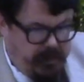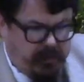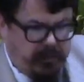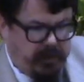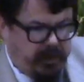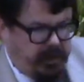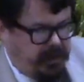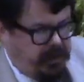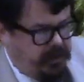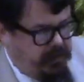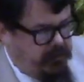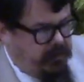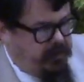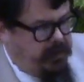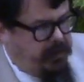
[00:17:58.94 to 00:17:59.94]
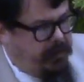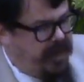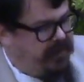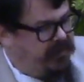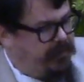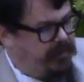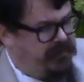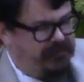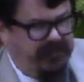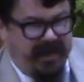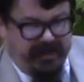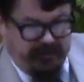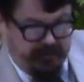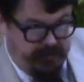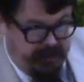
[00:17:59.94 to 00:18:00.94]
we're going to we're going to make some
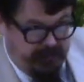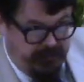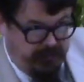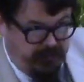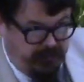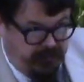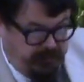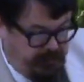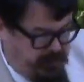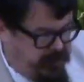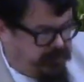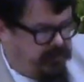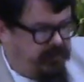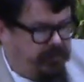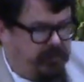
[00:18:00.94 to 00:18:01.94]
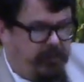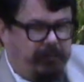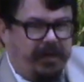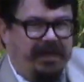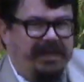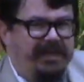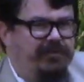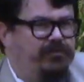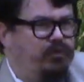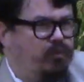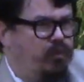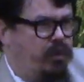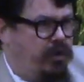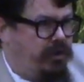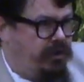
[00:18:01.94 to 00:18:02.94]
investments put the money to
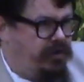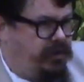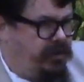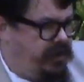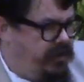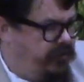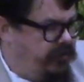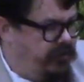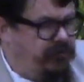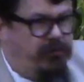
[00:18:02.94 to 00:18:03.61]
work instead of